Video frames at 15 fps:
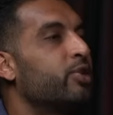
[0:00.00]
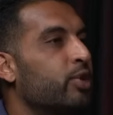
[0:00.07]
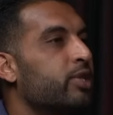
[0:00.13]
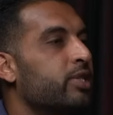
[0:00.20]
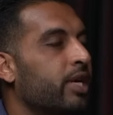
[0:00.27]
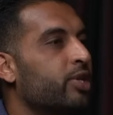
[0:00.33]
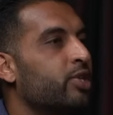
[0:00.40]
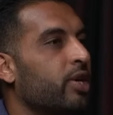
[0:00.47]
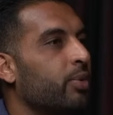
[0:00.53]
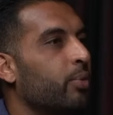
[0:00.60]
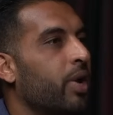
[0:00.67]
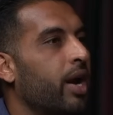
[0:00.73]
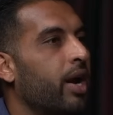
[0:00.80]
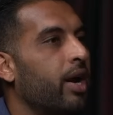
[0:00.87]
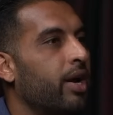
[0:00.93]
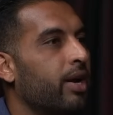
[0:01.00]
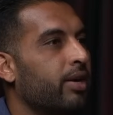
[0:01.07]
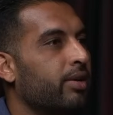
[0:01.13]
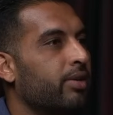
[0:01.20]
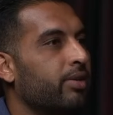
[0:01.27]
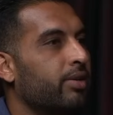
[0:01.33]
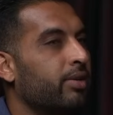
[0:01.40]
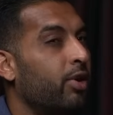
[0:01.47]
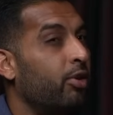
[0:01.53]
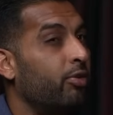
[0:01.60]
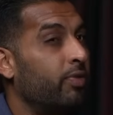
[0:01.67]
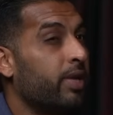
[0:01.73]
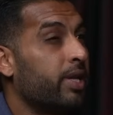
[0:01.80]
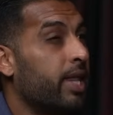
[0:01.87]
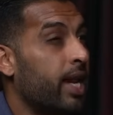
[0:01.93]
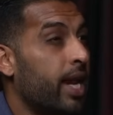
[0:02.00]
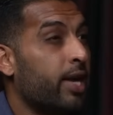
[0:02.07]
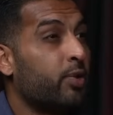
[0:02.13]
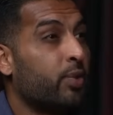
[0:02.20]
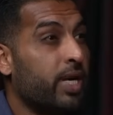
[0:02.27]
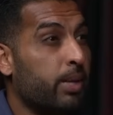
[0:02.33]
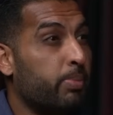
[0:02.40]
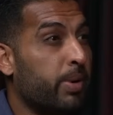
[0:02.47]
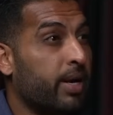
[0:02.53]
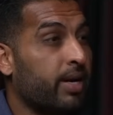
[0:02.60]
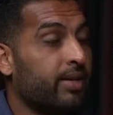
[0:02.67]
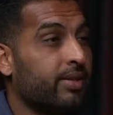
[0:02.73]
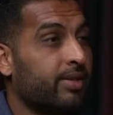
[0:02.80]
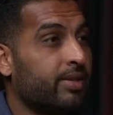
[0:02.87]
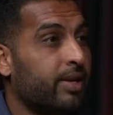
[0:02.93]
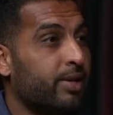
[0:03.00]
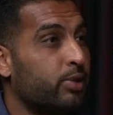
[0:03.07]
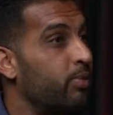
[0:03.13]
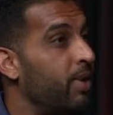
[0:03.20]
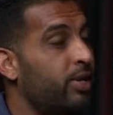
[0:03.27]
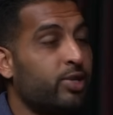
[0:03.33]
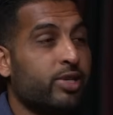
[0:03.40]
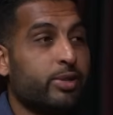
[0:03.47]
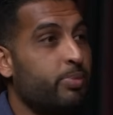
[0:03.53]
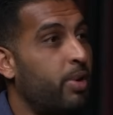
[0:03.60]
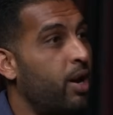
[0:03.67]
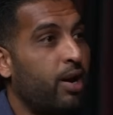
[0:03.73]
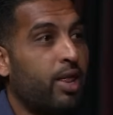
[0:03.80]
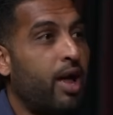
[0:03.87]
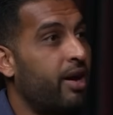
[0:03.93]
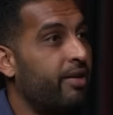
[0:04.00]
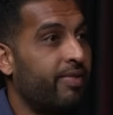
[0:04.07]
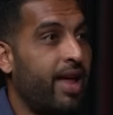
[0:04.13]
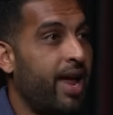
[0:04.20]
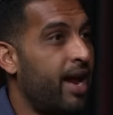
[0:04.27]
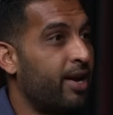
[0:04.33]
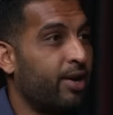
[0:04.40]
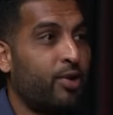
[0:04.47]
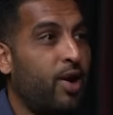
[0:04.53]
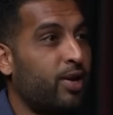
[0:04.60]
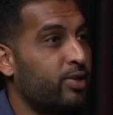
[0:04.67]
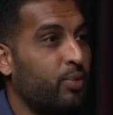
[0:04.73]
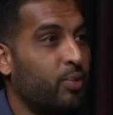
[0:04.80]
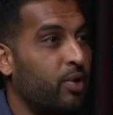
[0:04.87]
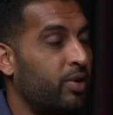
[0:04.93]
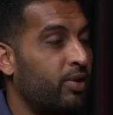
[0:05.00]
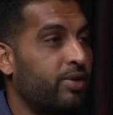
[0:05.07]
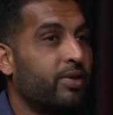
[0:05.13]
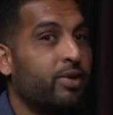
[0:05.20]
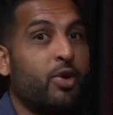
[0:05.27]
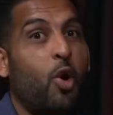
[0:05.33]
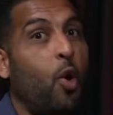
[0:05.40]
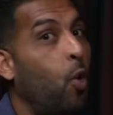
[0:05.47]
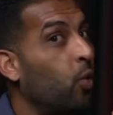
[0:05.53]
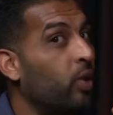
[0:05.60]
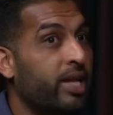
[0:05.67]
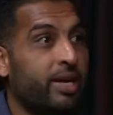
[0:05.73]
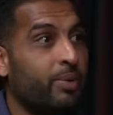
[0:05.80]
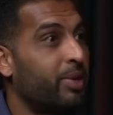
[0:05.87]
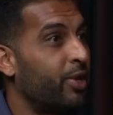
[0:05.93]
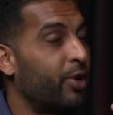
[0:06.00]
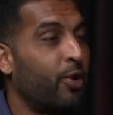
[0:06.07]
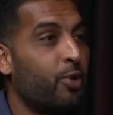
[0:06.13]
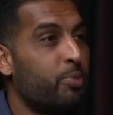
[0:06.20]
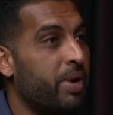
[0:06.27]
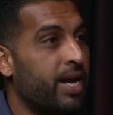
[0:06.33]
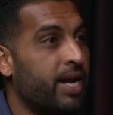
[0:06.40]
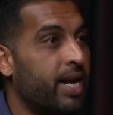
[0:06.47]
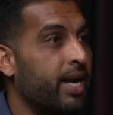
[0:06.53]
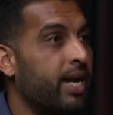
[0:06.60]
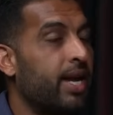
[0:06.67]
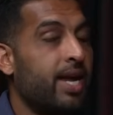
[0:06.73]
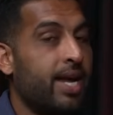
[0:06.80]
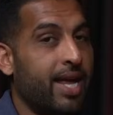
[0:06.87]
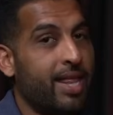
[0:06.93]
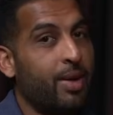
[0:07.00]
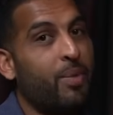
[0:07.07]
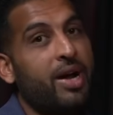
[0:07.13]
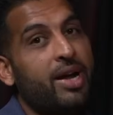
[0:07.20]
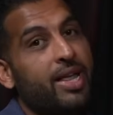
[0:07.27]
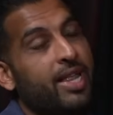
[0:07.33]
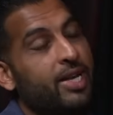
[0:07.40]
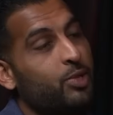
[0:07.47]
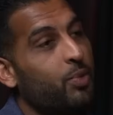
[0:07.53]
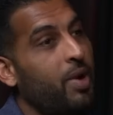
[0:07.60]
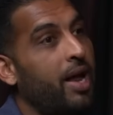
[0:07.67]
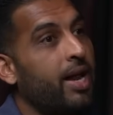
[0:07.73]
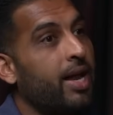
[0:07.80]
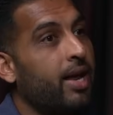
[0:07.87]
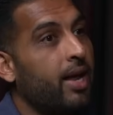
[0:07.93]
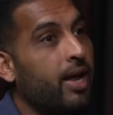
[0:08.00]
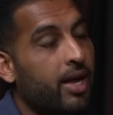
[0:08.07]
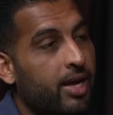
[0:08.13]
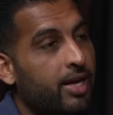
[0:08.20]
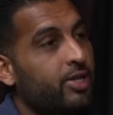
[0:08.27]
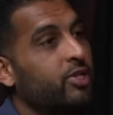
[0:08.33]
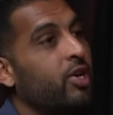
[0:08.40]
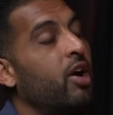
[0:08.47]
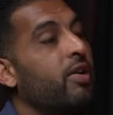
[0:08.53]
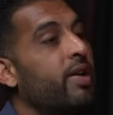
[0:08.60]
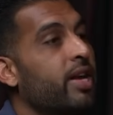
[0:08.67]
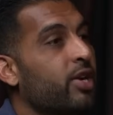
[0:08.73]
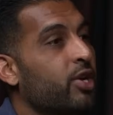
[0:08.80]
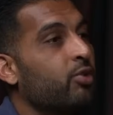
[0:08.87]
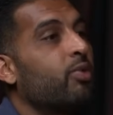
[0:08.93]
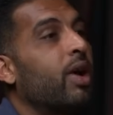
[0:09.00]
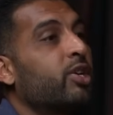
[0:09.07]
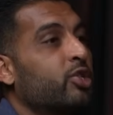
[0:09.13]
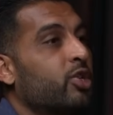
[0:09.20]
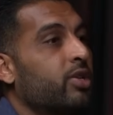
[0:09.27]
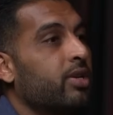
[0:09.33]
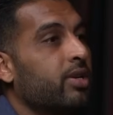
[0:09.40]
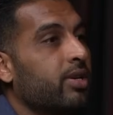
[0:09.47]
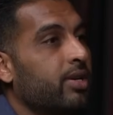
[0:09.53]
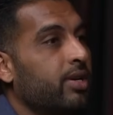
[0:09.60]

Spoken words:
in a jurisdiction where hopefully they let you keep it. Because the Russians bought a lot of land across the world wholly with their own money. And then one day they just went, sorry, you're Russian.